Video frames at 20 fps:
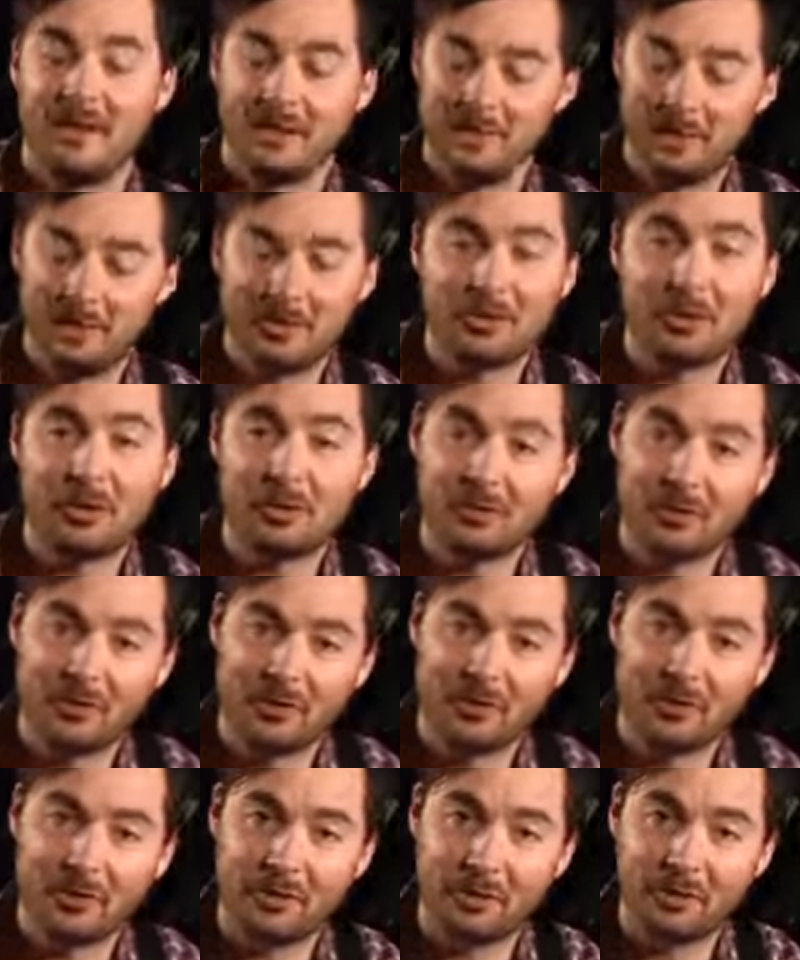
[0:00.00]
The tone
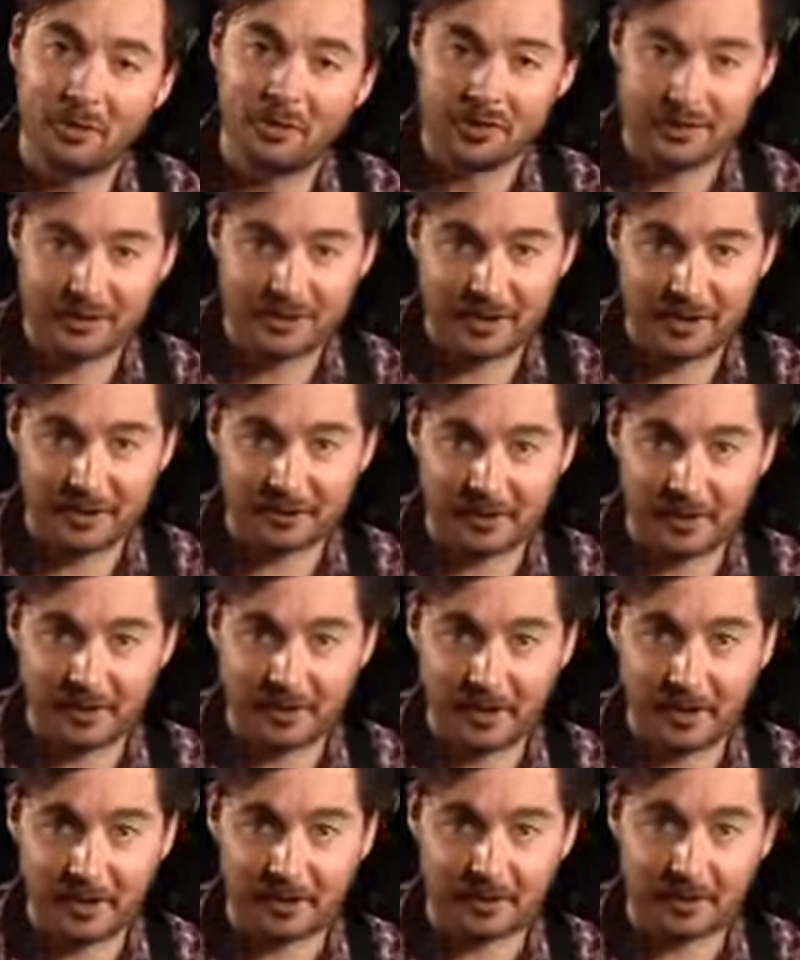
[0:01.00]
control on shaker
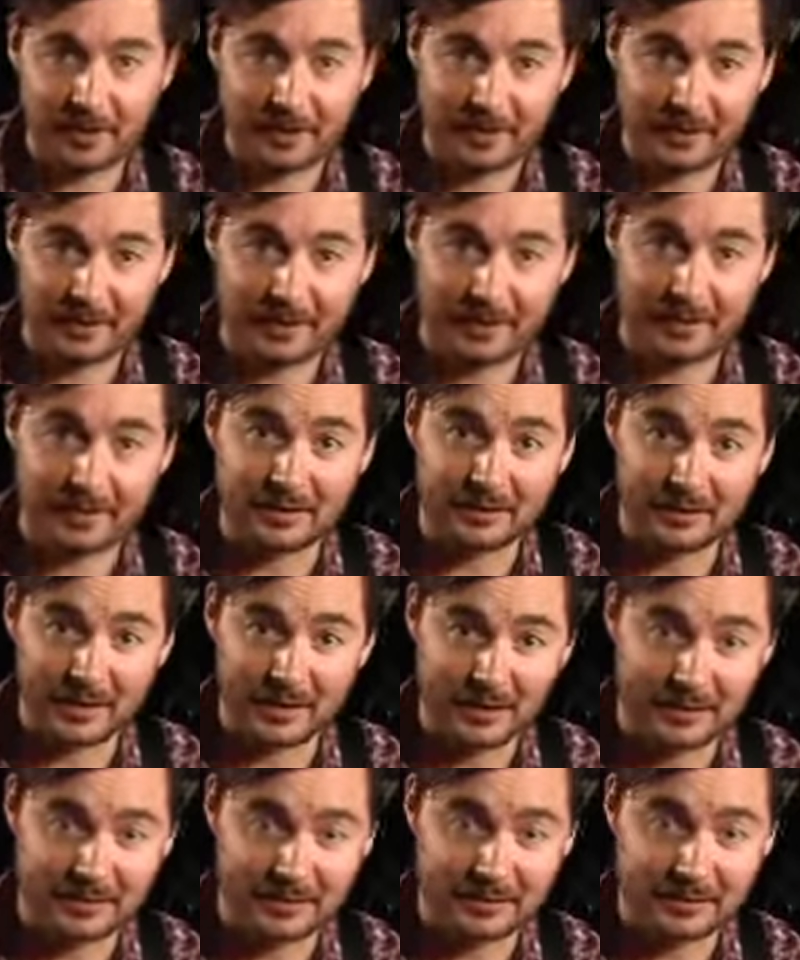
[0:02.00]
vibrato affects the
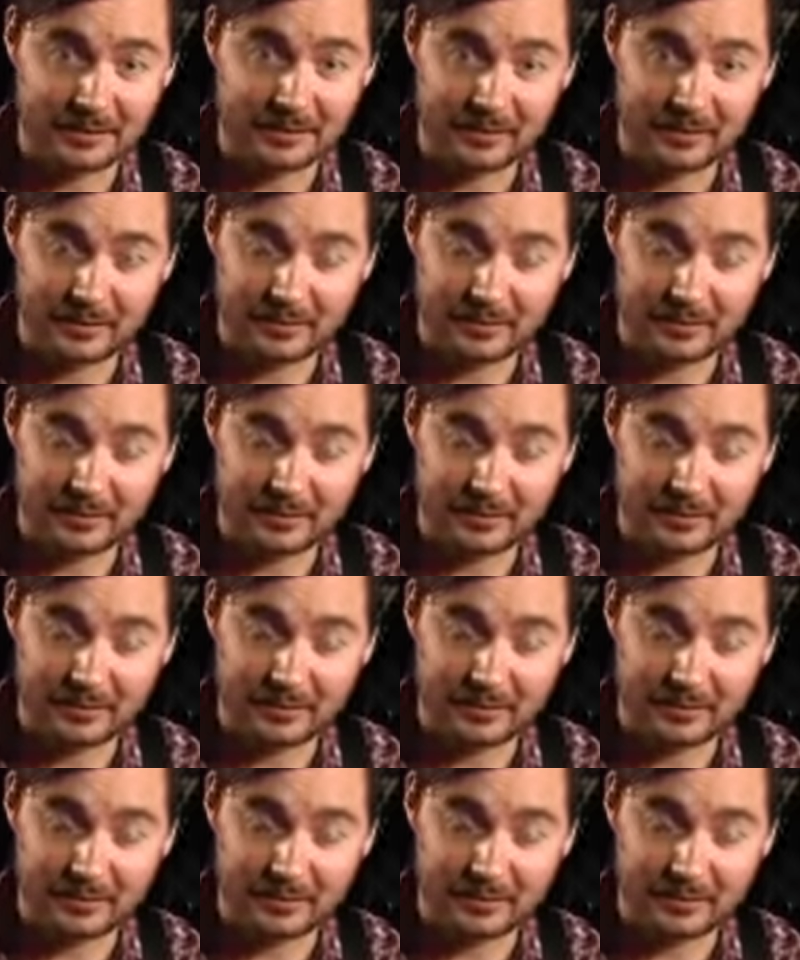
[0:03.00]
entire signal.